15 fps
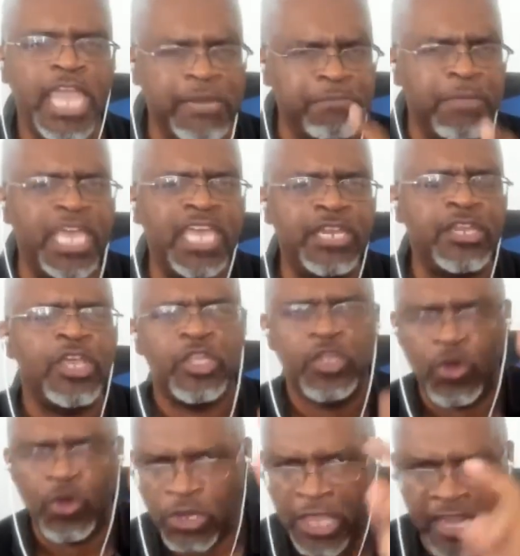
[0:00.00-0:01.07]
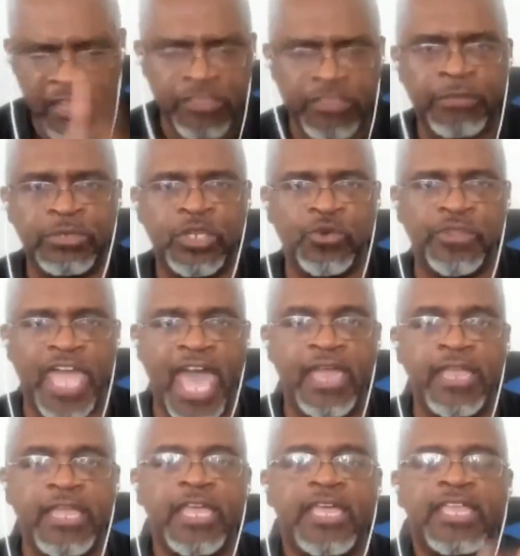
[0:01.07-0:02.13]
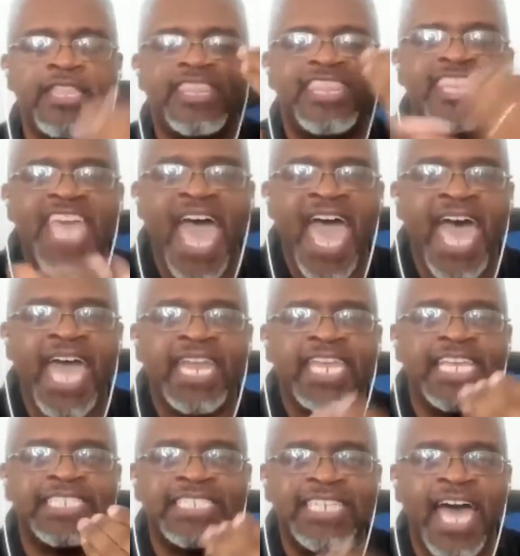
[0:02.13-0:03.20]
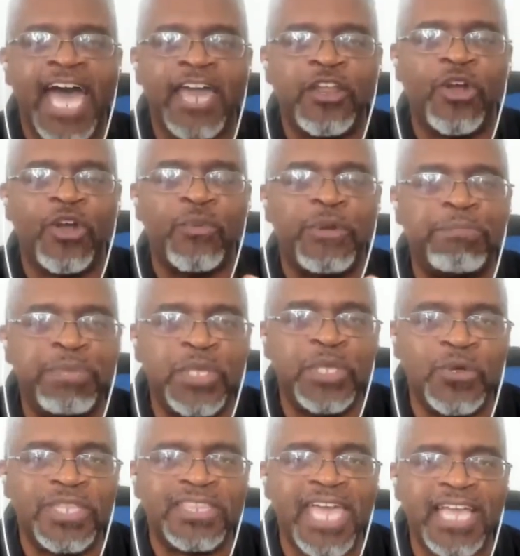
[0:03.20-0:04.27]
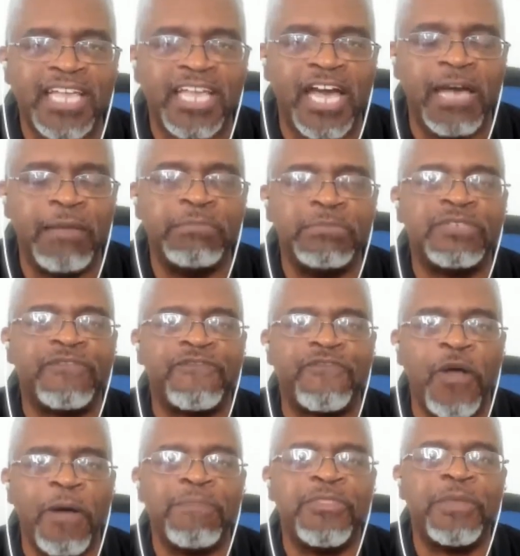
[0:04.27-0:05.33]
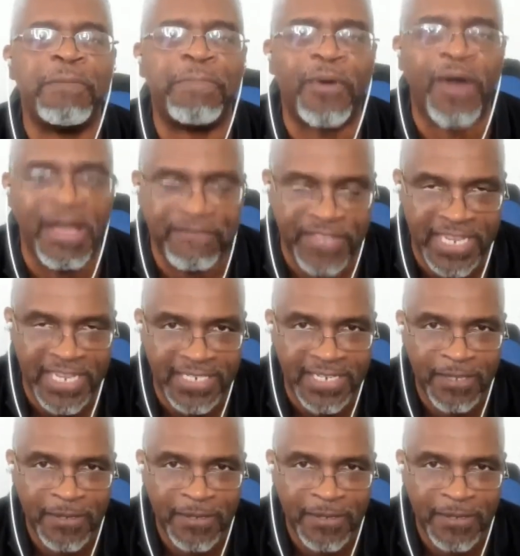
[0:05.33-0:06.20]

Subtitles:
And men, you're letting them do that. That is not a rebuke that comes from the prophet.